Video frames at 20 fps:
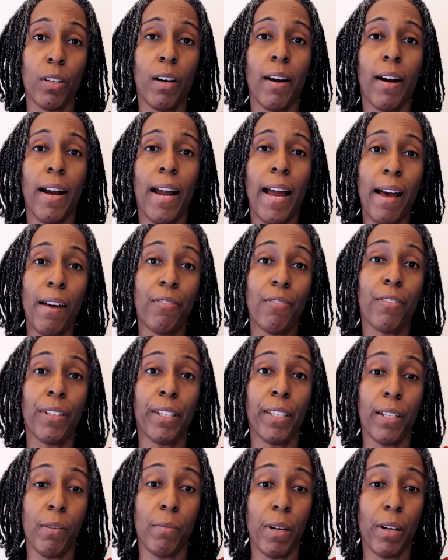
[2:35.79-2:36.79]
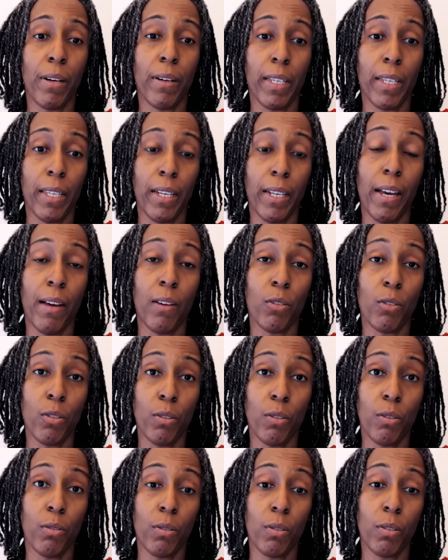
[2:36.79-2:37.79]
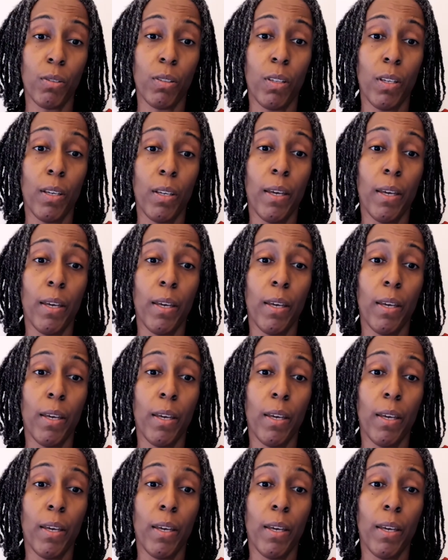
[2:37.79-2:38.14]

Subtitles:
are African American households.